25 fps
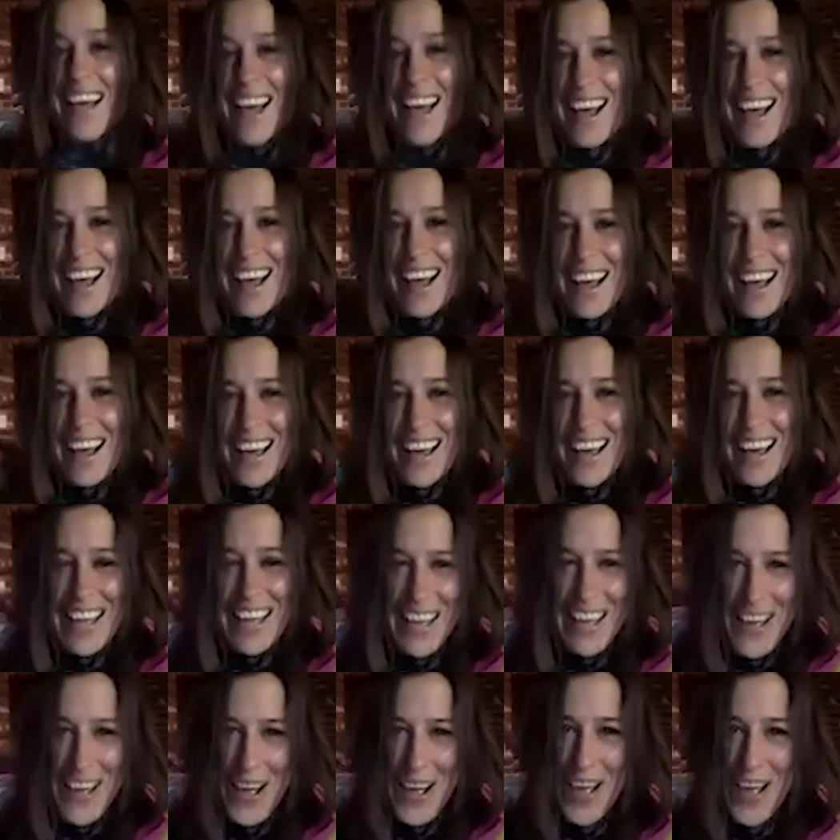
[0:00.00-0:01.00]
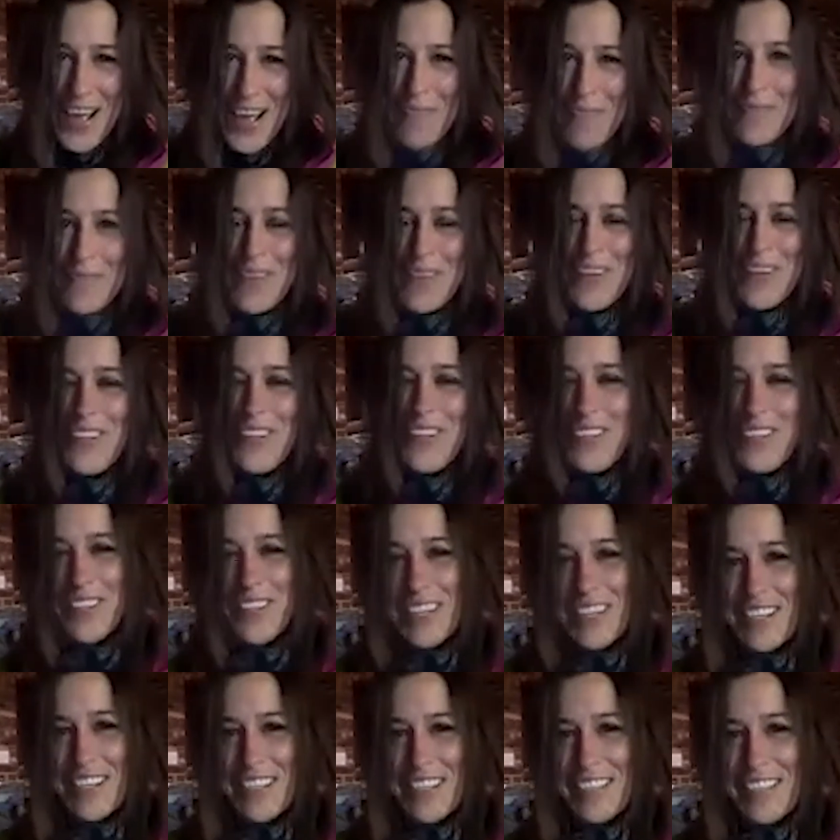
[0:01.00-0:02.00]
Hi, I'm
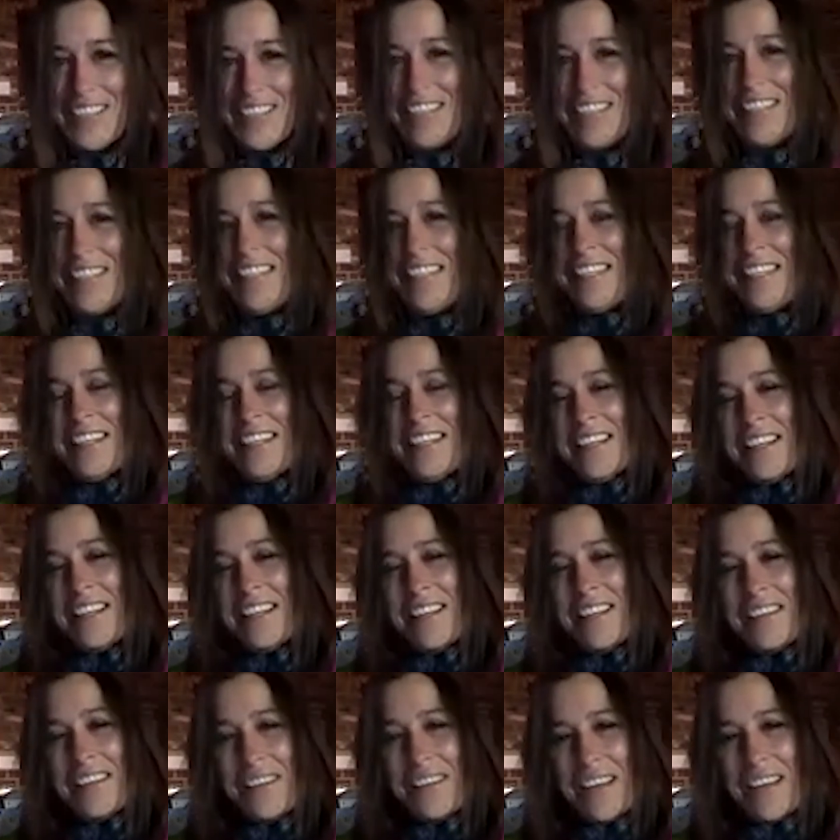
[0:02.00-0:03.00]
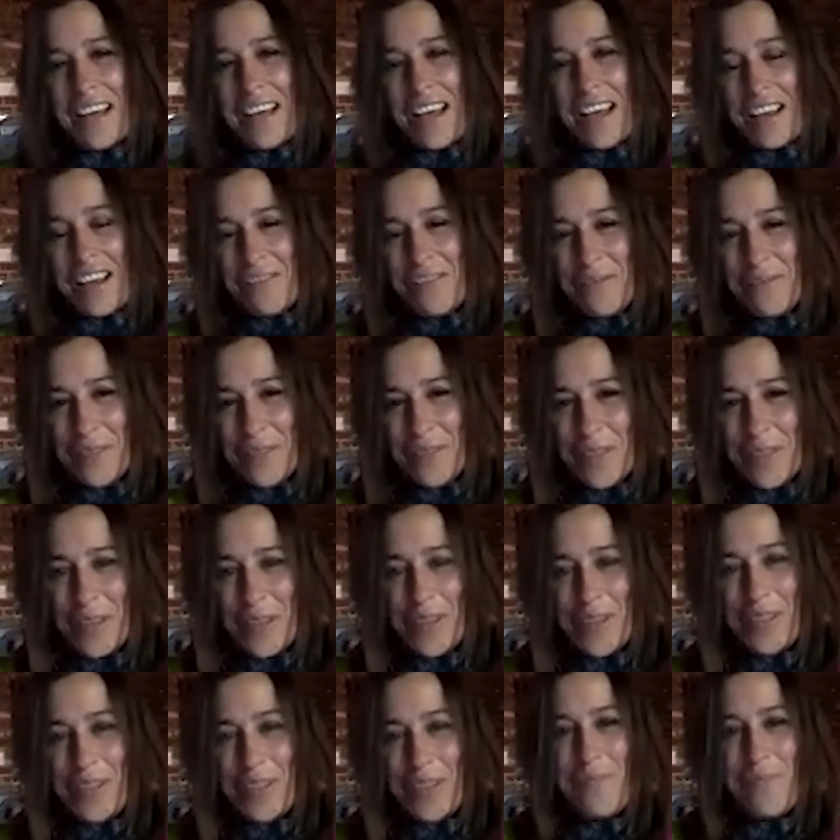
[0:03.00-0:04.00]
Kirsten. I really
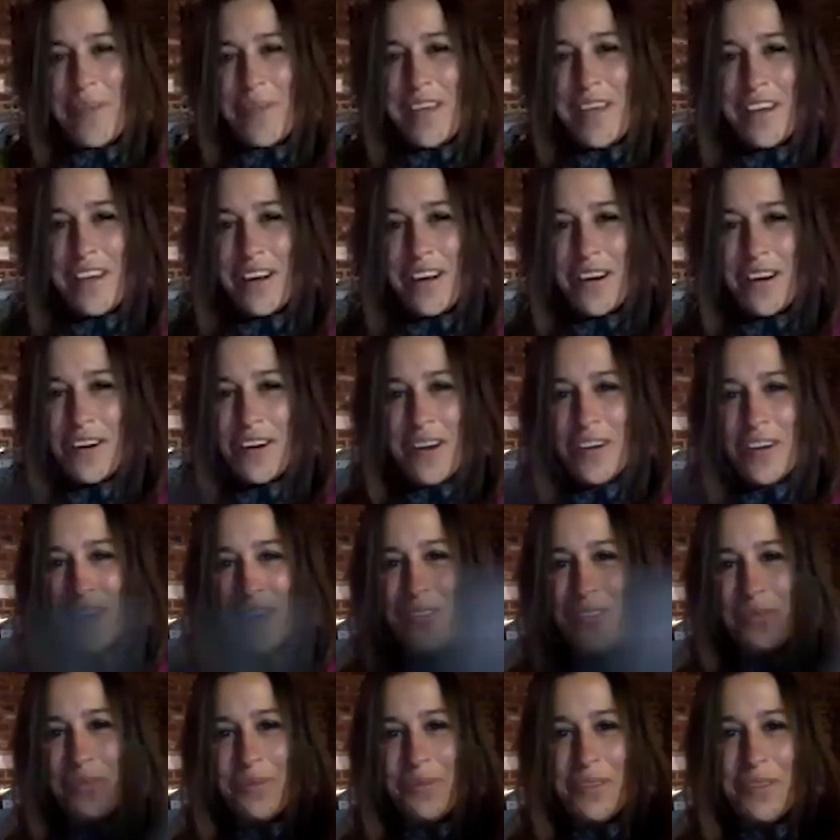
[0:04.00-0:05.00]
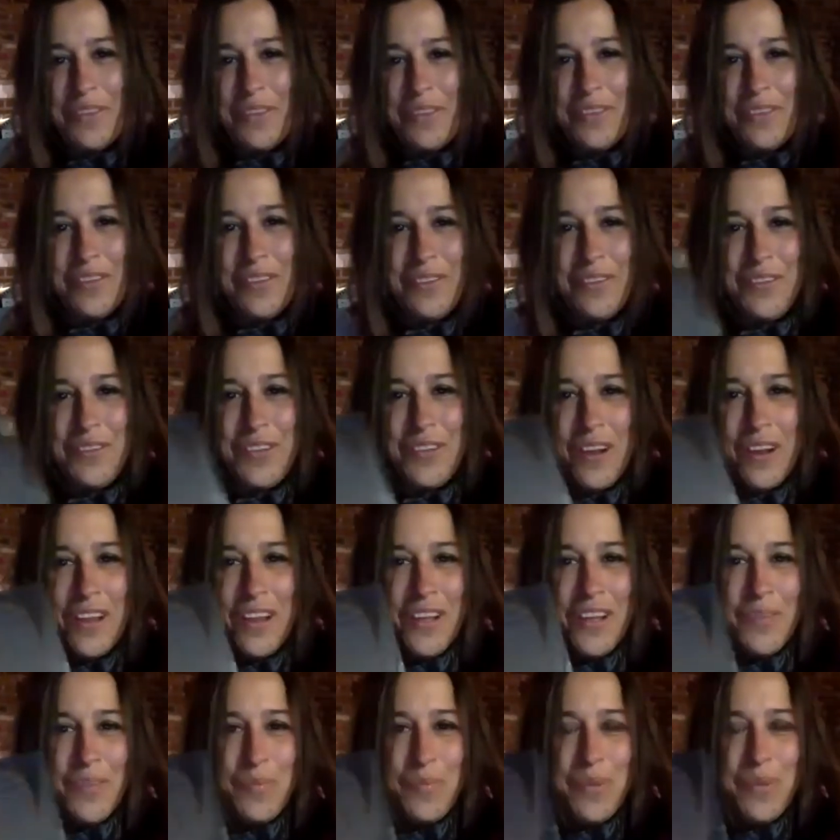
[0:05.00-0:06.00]
like to make art with
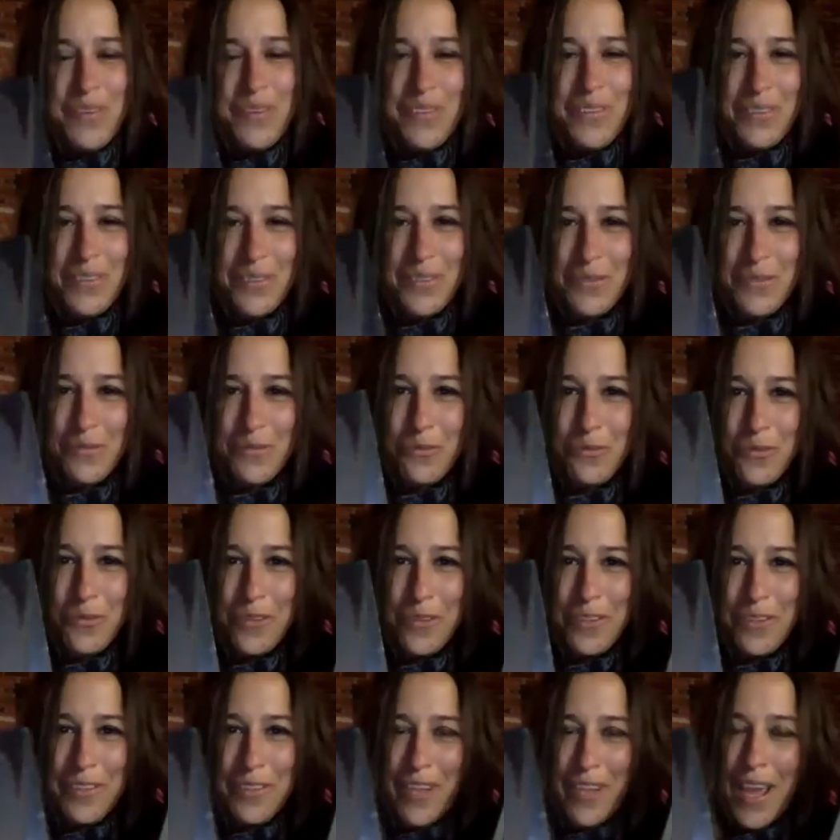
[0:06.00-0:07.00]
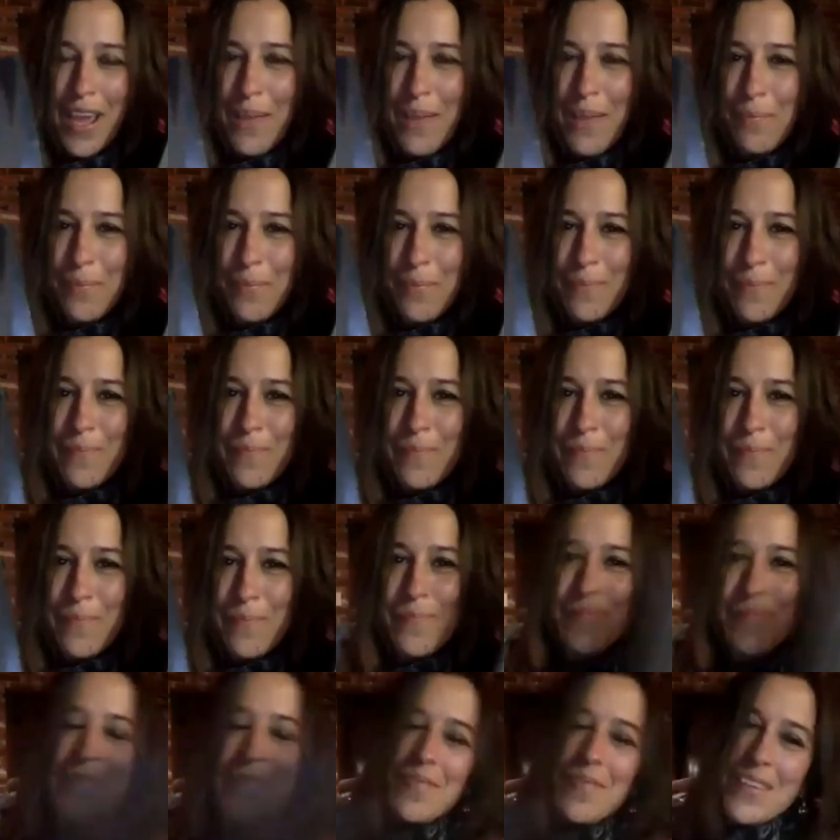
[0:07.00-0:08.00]
giant pieces of wood type
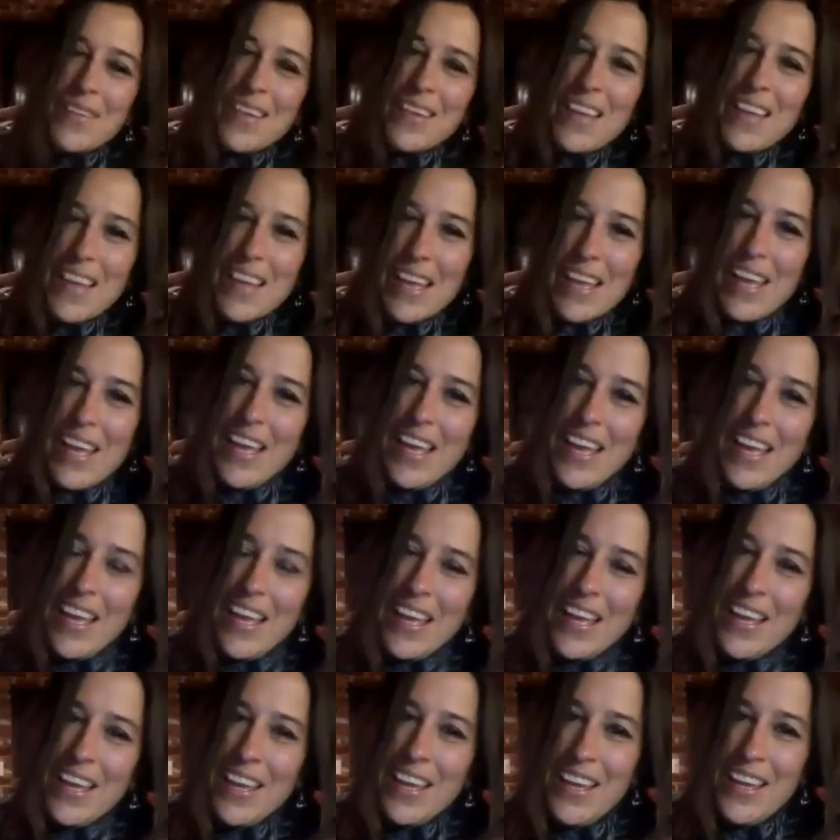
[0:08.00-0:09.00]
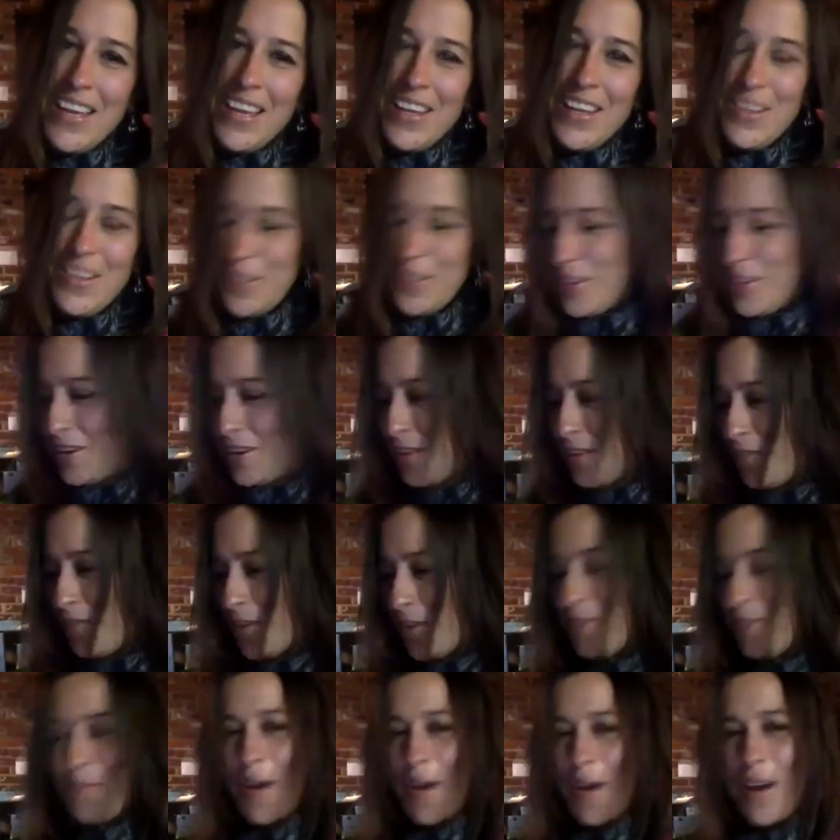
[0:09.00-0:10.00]
and a
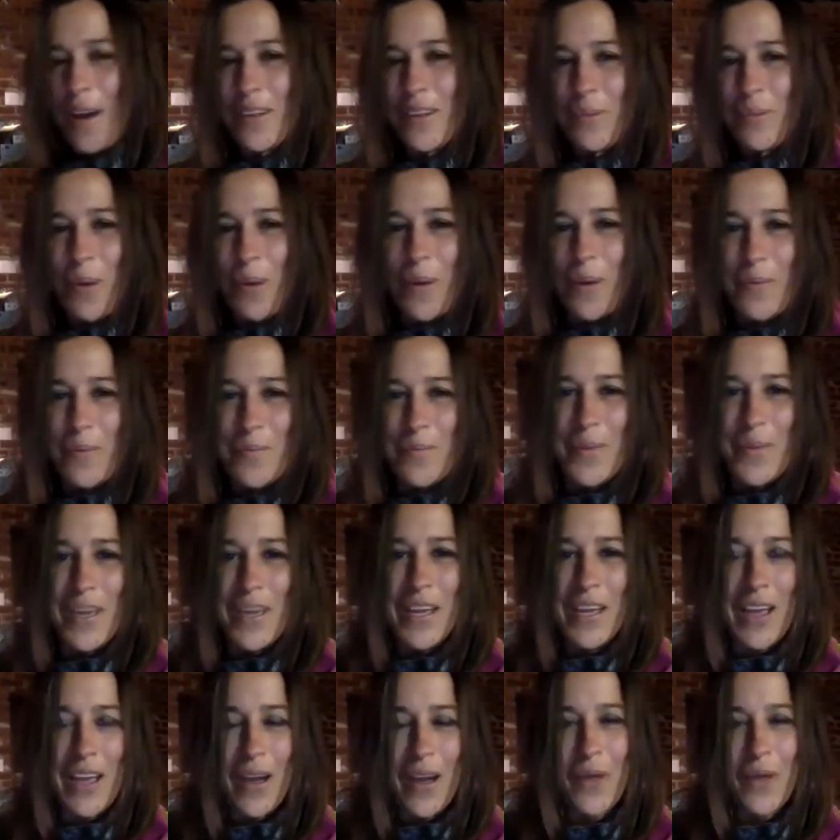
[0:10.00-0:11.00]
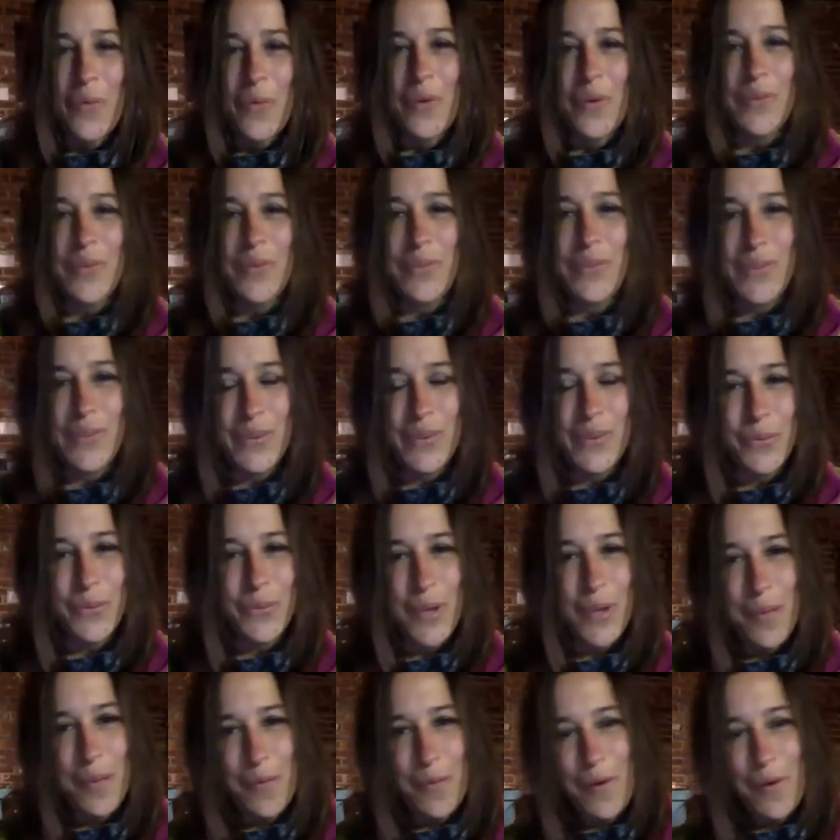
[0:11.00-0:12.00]
fun fact about me I once
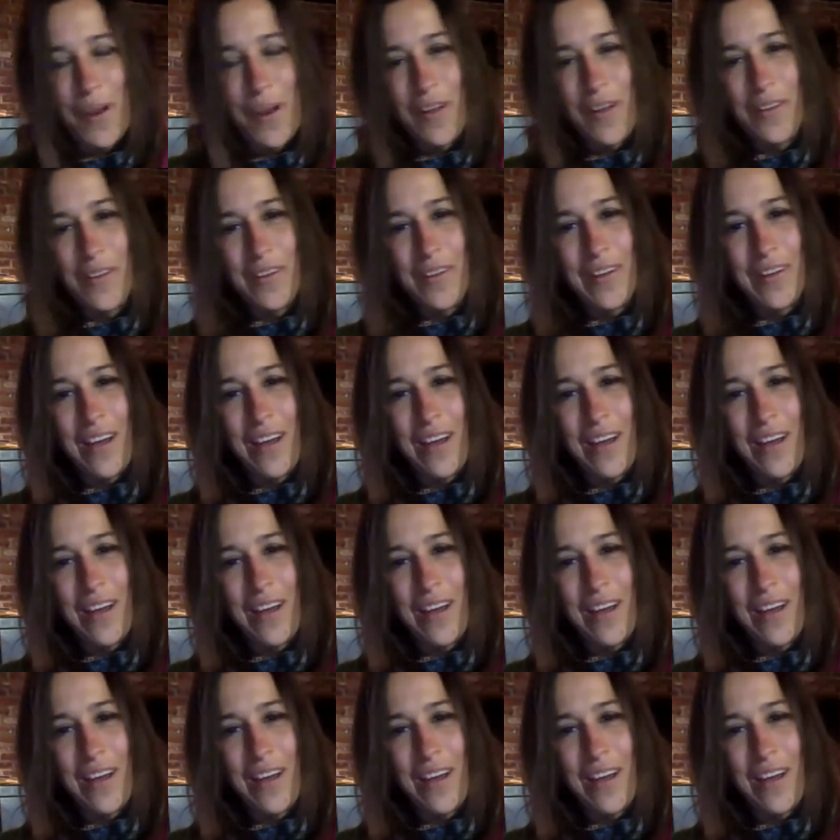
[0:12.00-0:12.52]
swam around an